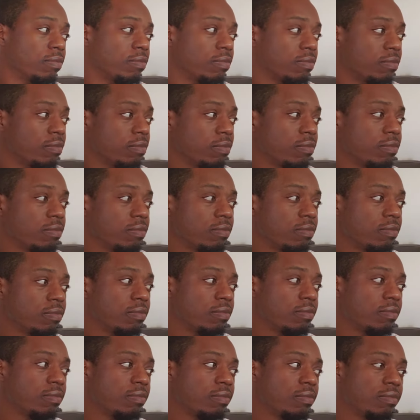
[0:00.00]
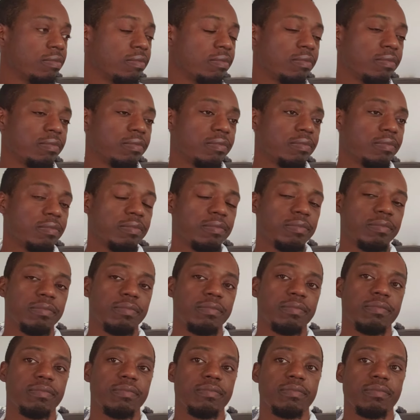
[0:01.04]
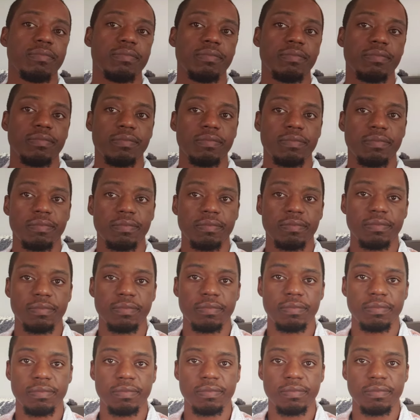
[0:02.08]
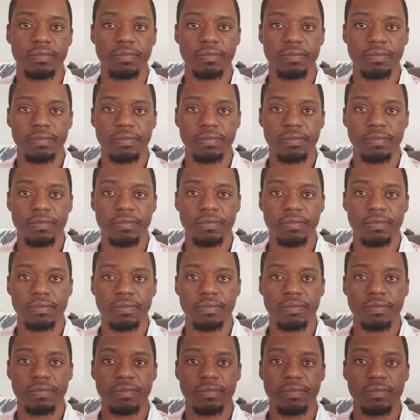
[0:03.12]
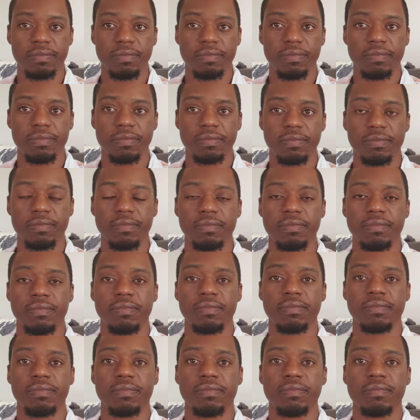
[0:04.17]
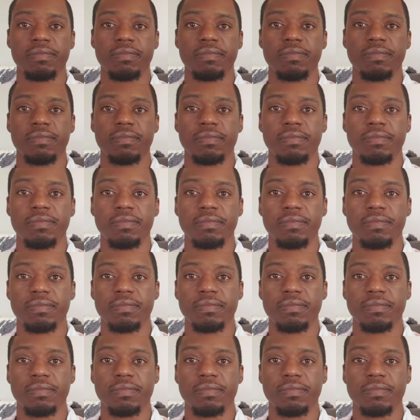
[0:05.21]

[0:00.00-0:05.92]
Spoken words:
(silent)